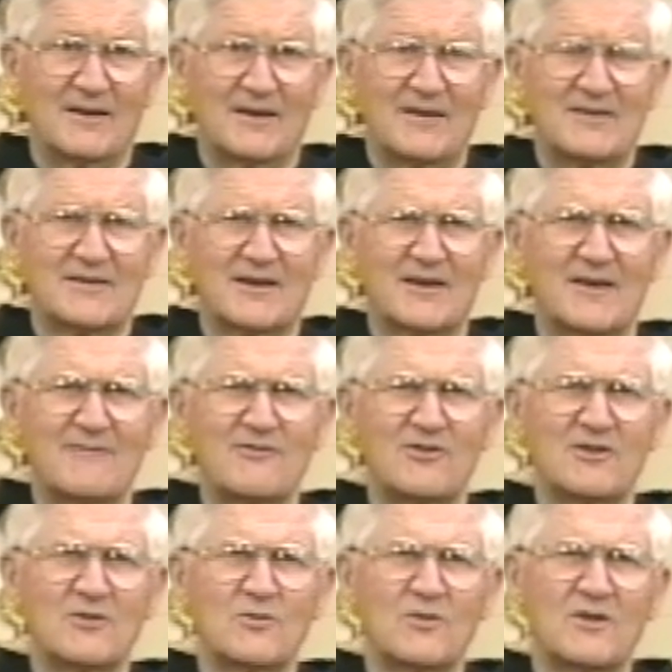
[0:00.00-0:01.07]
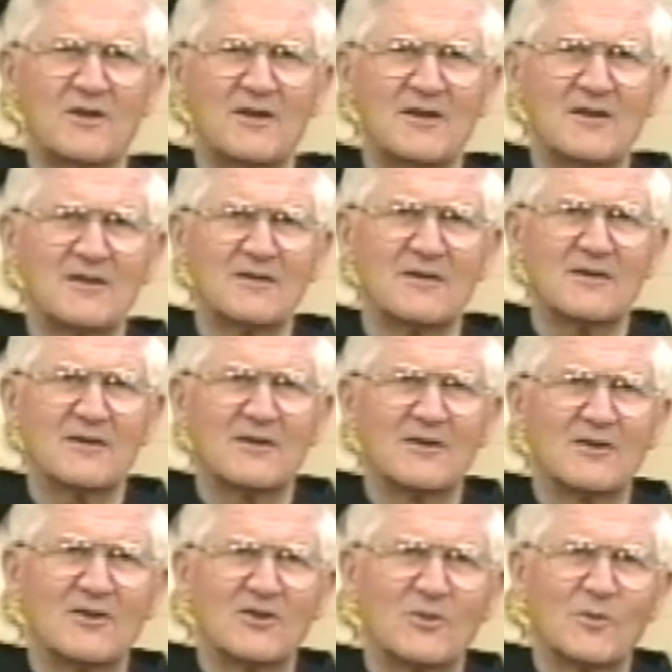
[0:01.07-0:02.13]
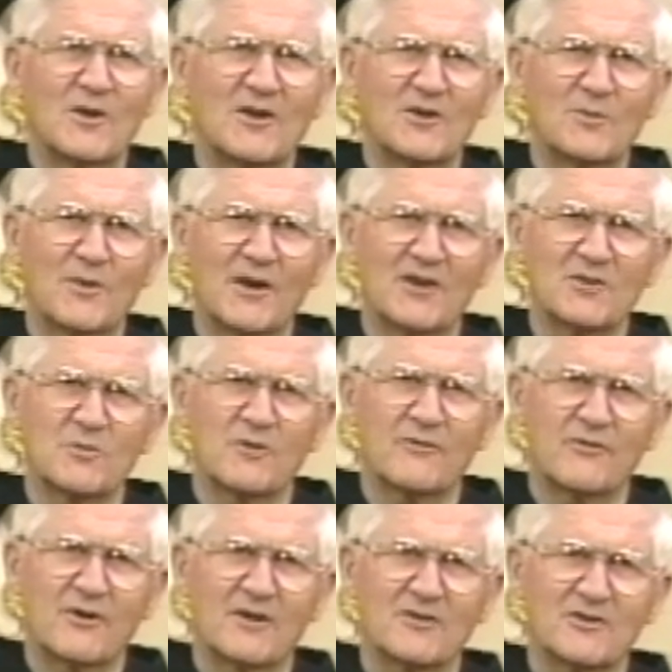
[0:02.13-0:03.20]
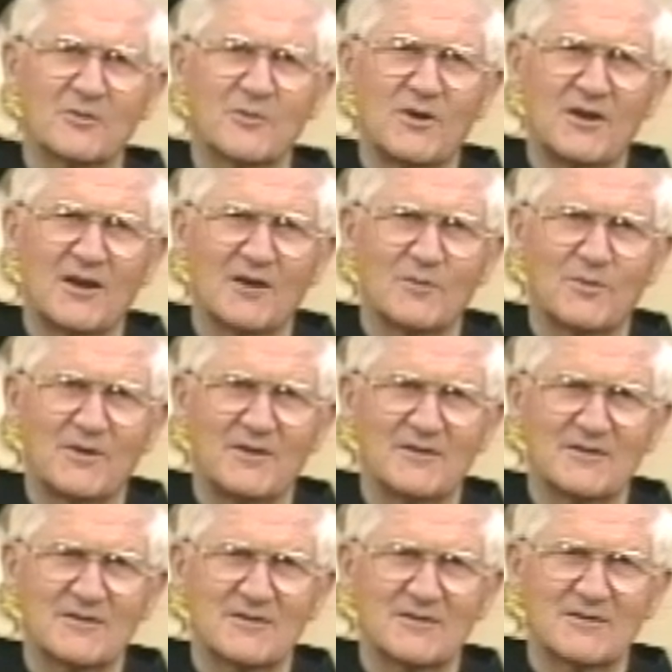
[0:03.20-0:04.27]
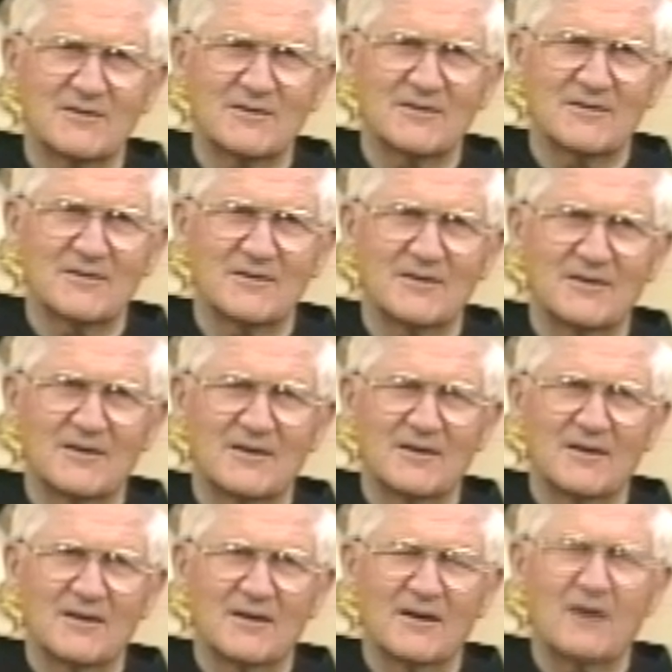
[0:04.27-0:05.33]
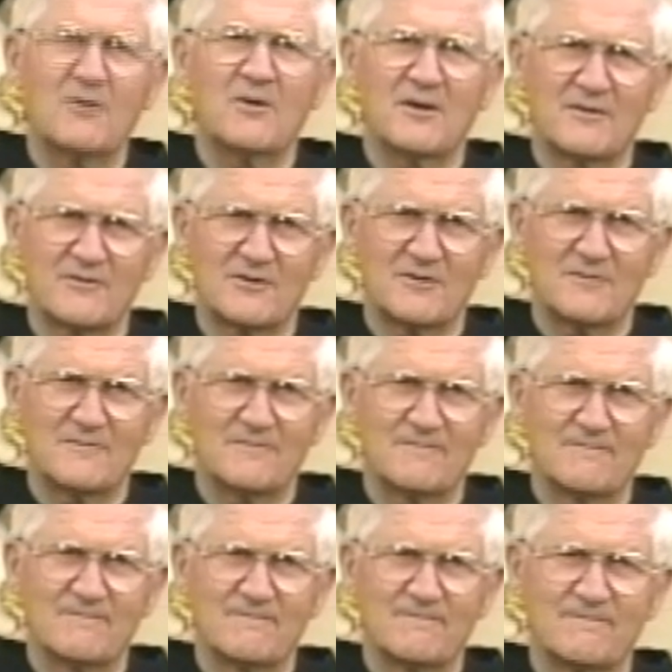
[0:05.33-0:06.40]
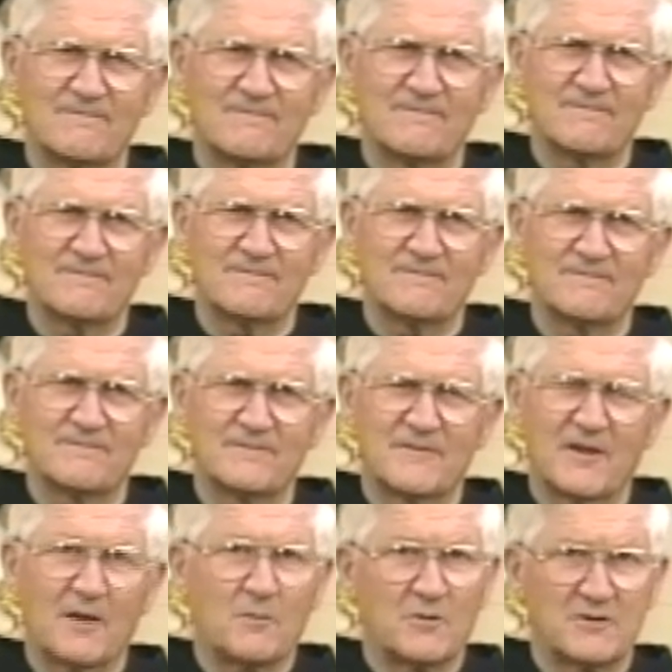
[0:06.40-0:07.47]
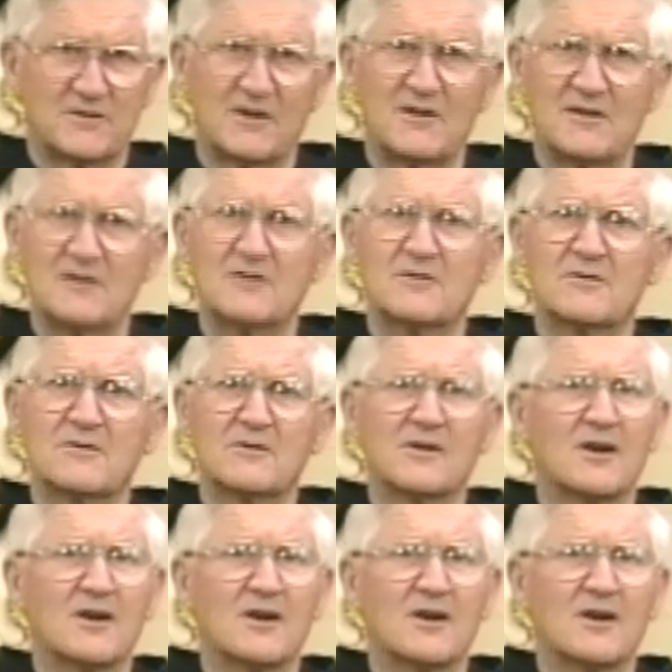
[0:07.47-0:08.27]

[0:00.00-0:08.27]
He's got everything within it to make it possible for us to be at peace. However, I must say this to you, and